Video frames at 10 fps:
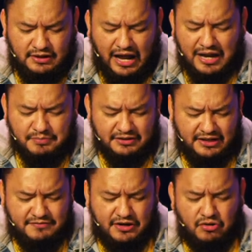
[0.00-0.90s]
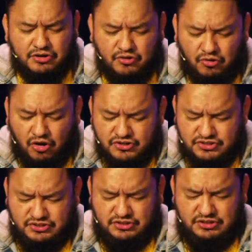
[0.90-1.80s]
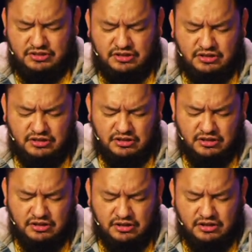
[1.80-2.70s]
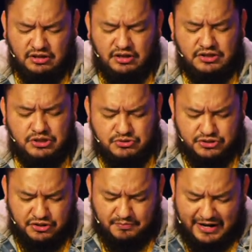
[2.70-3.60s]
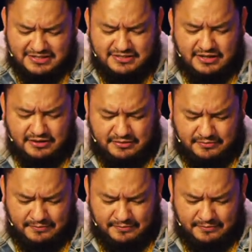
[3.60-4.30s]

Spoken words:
I believe that on a cross, you took my sin,